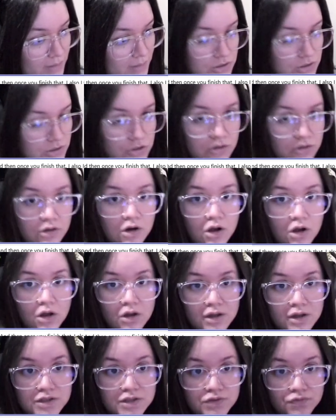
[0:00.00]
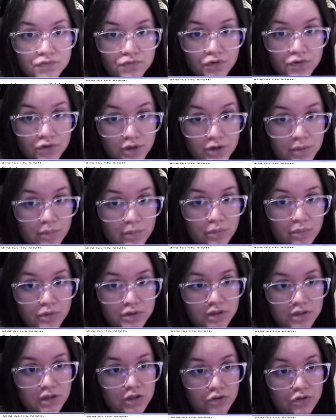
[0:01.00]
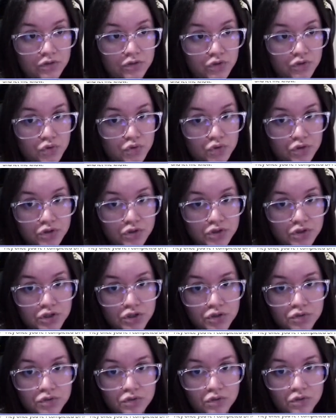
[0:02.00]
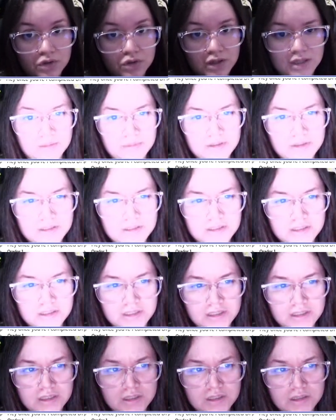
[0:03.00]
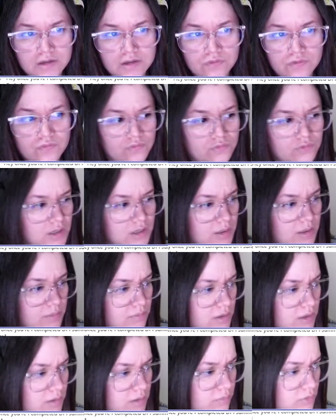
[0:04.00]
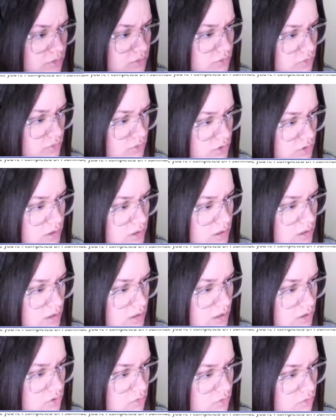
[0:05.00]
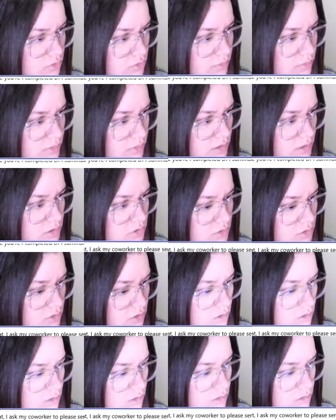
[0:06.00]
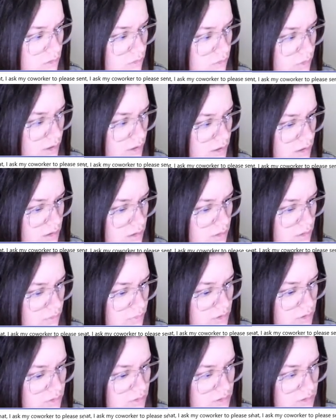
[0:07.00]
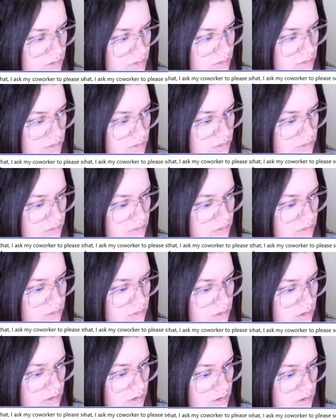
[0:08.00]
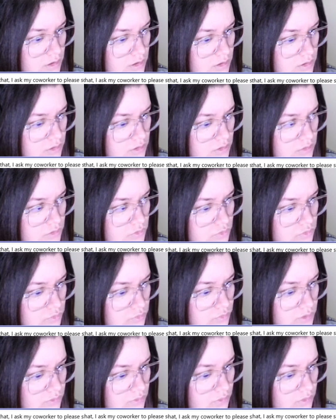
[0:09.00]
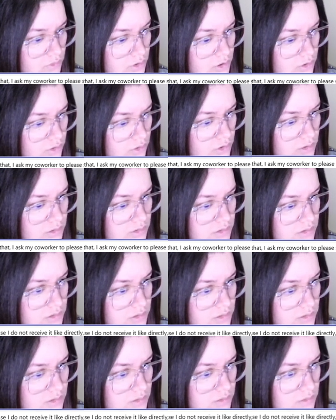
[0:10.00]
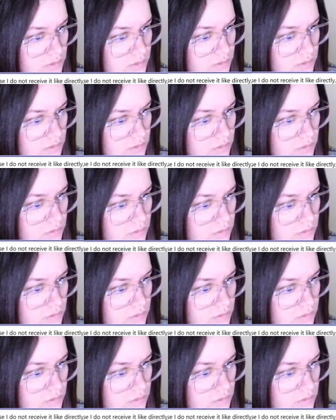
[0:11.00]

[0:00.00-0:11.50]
Your manager call is very important in order to continue, or let me see if I am able to schedule your manager call right now because, to be very honest,